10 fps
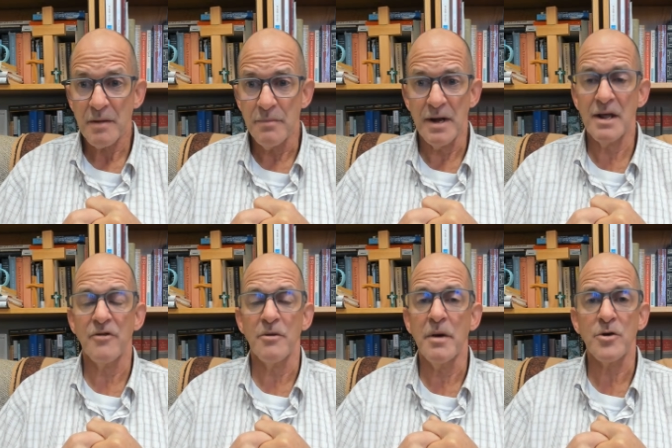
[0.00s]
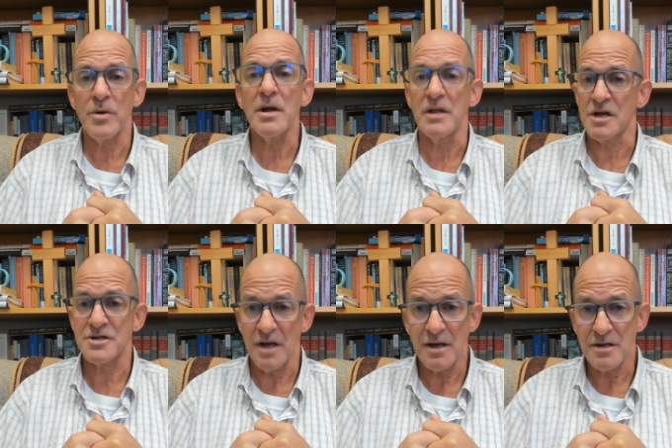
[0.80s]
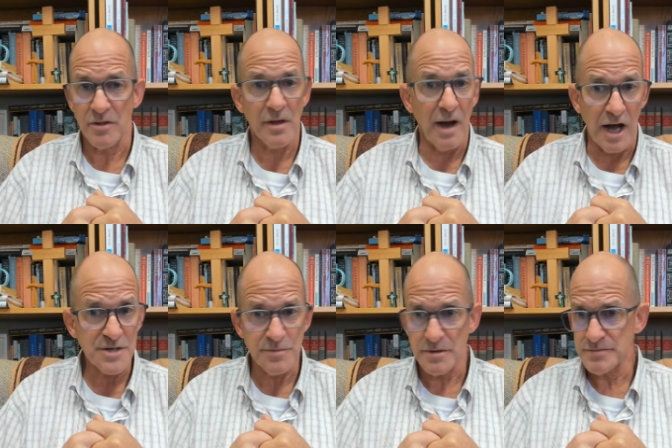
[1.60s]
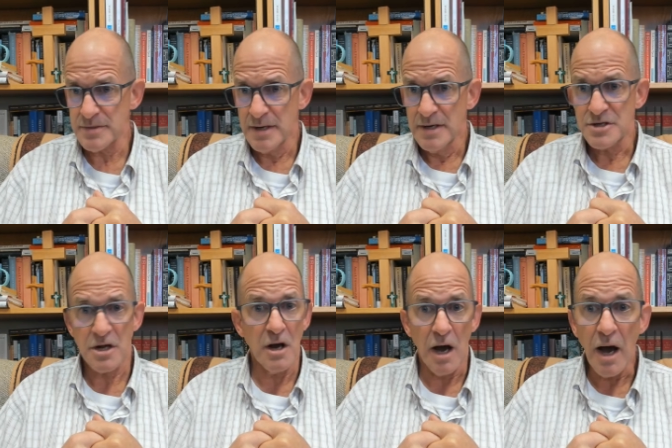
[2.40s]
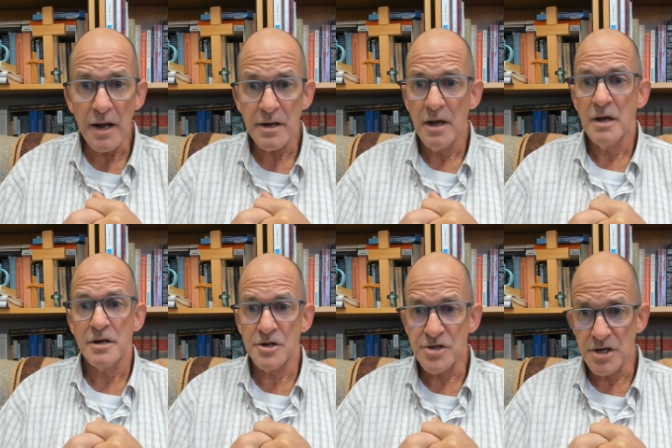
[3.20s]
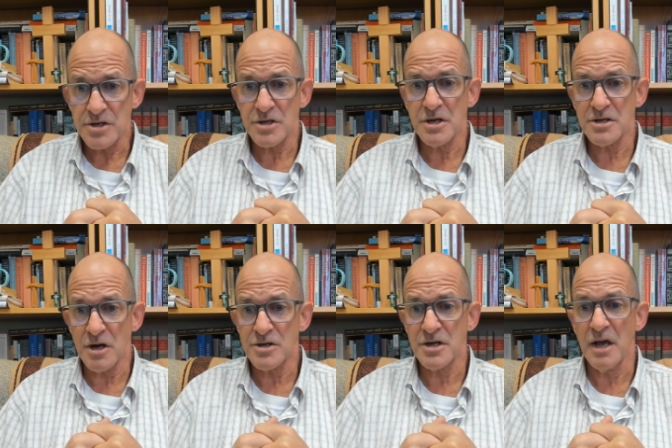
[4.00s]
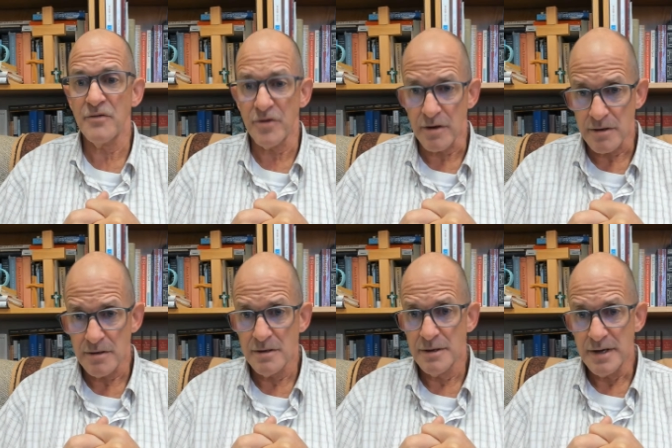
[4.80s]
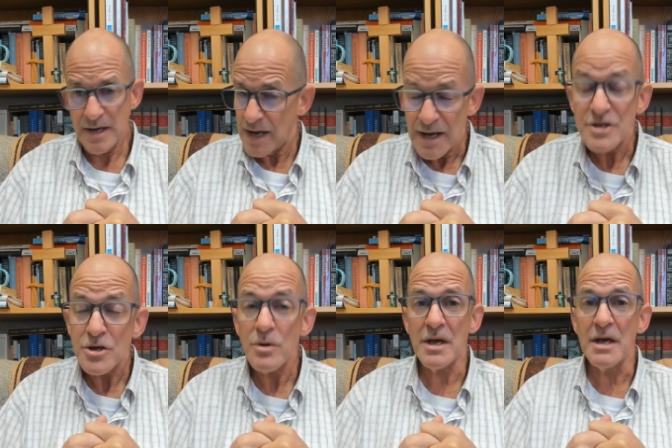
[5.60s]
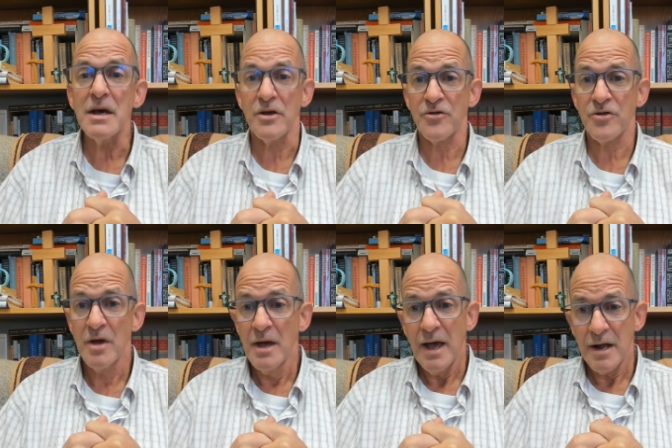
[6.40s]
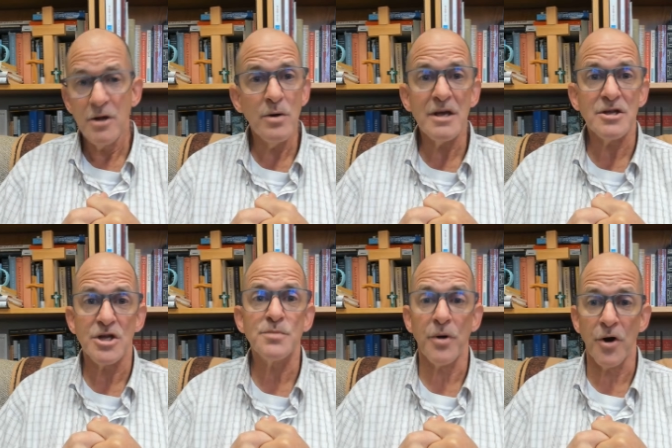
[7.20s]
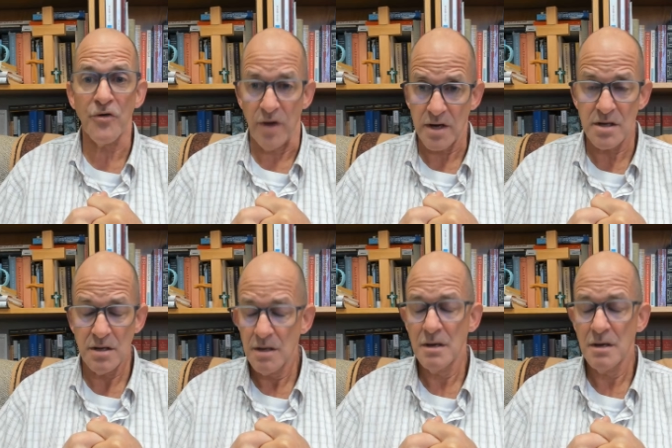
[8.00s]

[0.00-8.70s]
many of them unrealistic, to the gospel, to God, to Jesus as our Savior. He is who He is, and who He is is perfect.